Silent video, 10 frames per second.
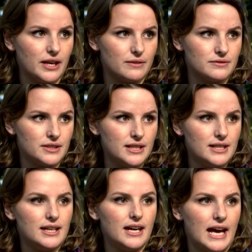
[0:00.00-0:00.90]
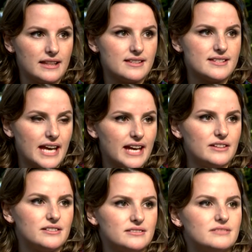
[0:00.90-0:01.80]
Yeah, at the
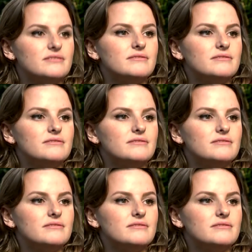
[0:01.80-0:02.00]
scale